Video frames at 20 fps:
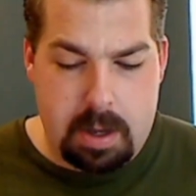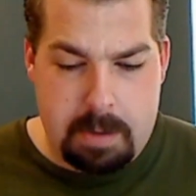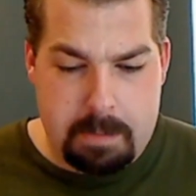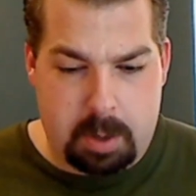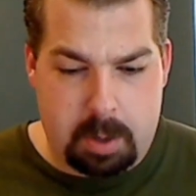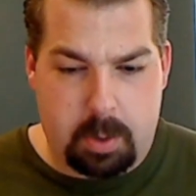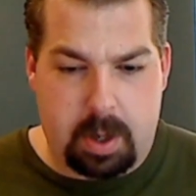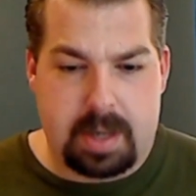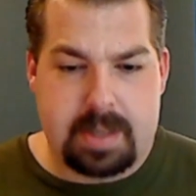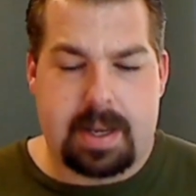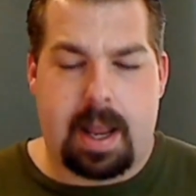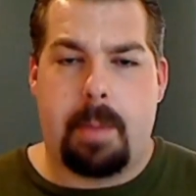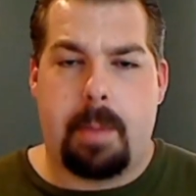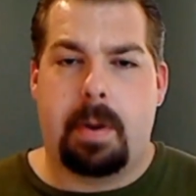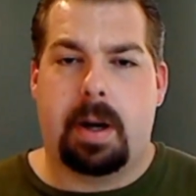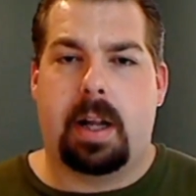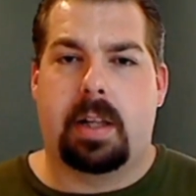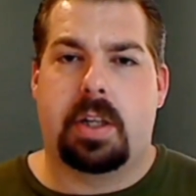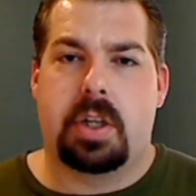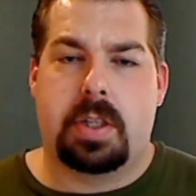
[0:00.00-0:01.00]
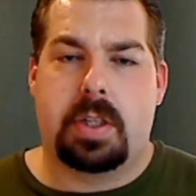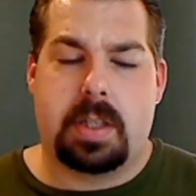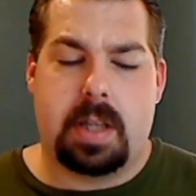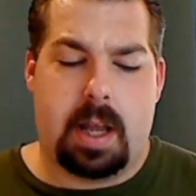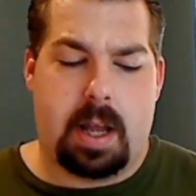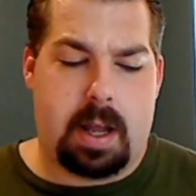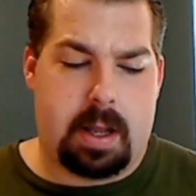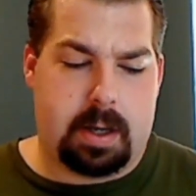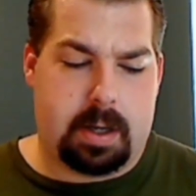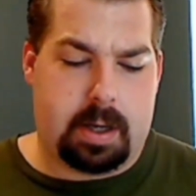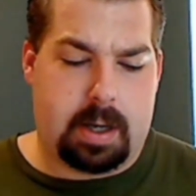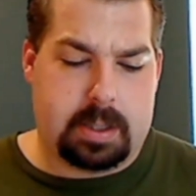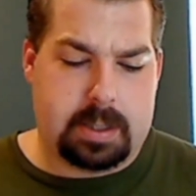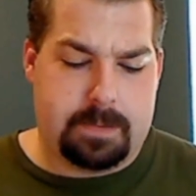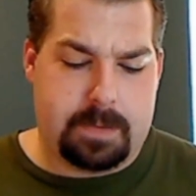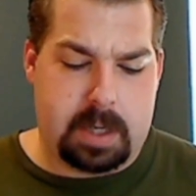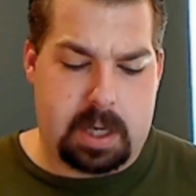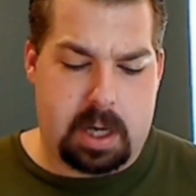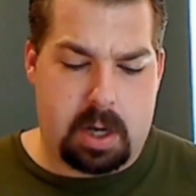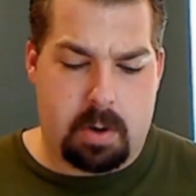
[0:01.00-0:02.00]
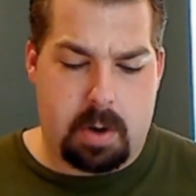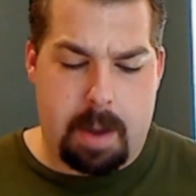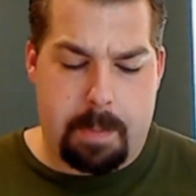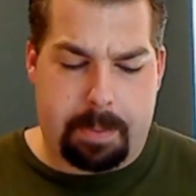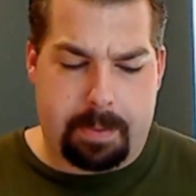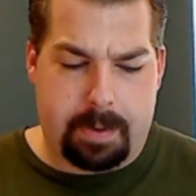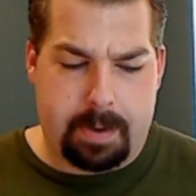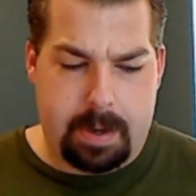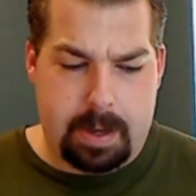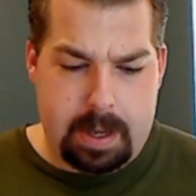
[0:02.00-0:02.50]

But anyways, I'm gonna cut this video up.